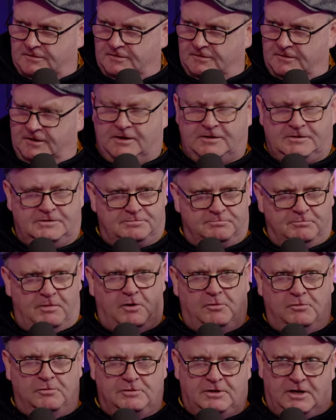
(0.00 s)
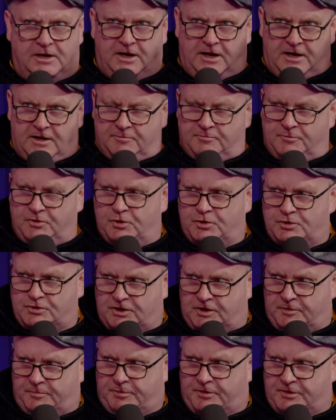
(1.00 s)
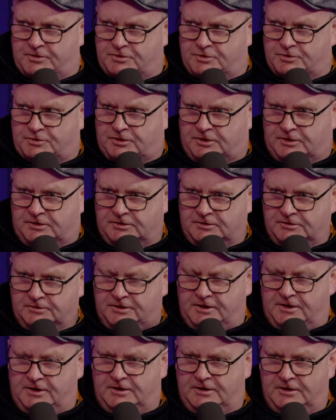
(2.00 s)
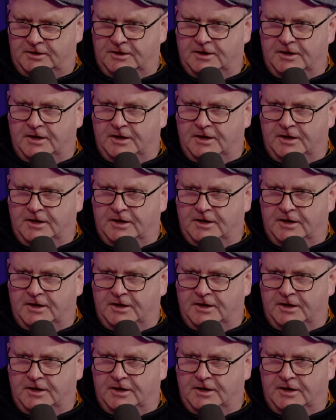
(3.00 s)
this millionaire music producer, right?